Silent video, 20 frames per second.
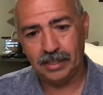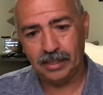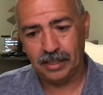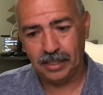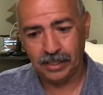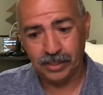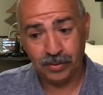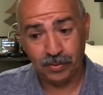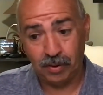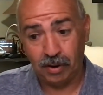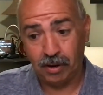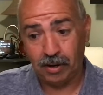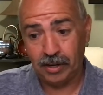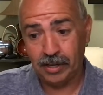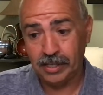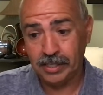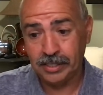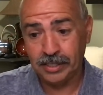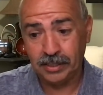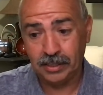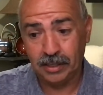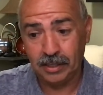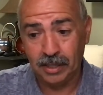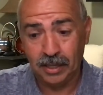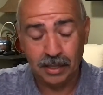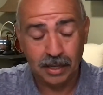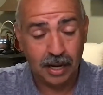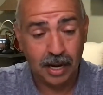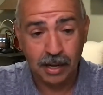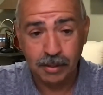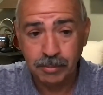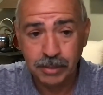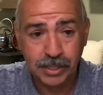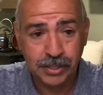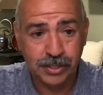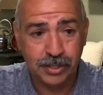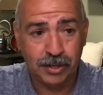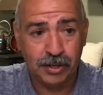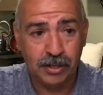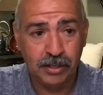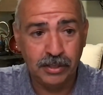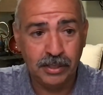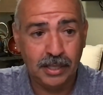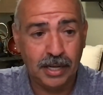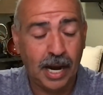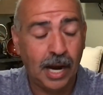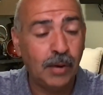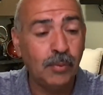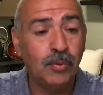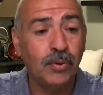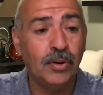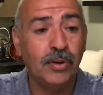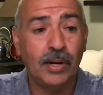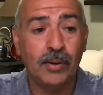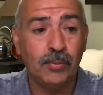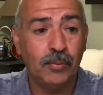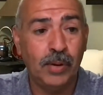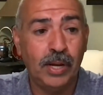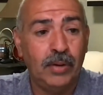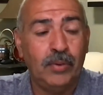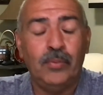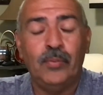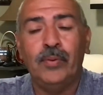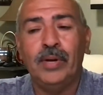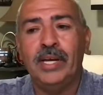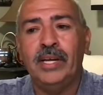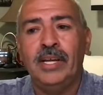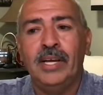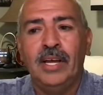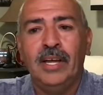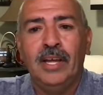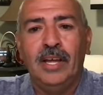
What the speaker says: as far as I'm concerned. We